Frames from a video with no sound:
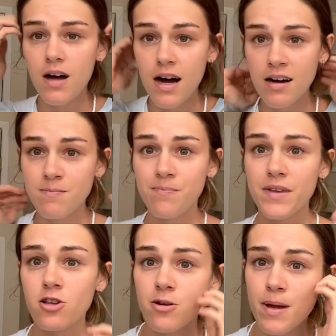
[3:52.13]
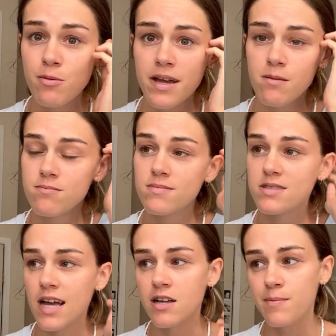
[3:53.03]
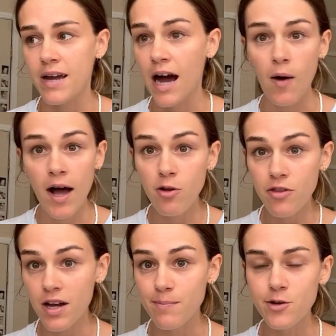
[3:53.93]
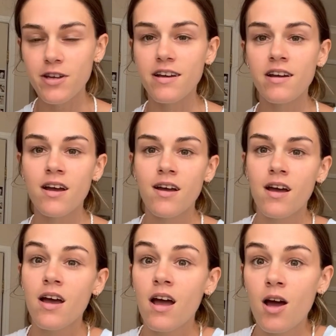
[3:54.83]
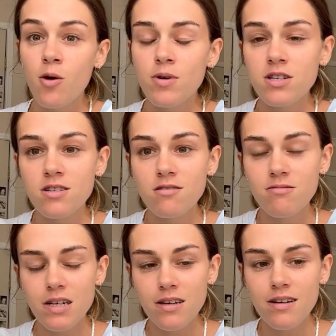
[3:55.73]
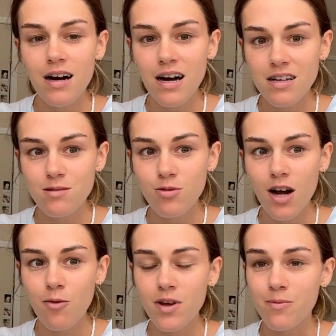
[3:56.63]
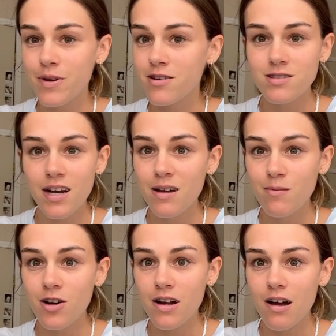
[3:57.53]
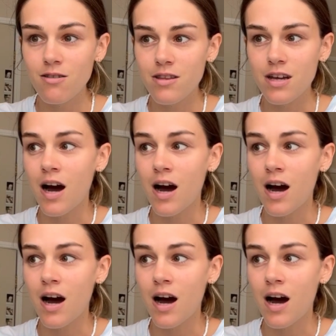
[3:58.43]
A lot of people keep telling me how healthy I'm looking, which is really hard to put up with because I am not healthy.